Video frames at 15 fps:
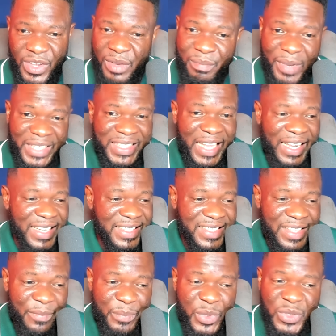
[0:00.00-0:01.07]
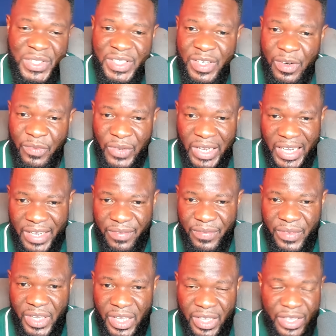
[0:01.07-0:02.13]
But that is the beauty of life.
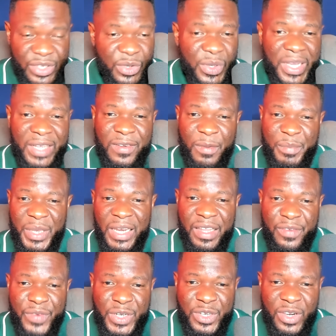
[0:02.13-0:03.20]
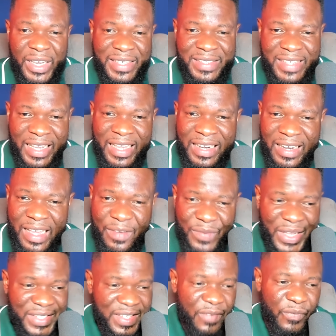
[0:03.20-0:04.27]
You cannot be living your entire life
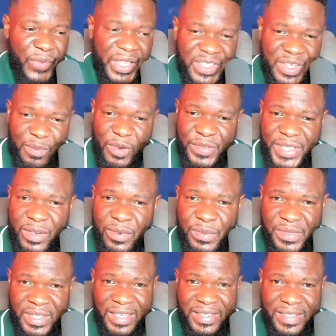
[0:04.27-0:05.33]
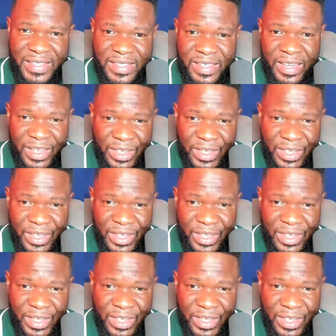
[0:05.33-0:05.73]
as a victim of circumstances.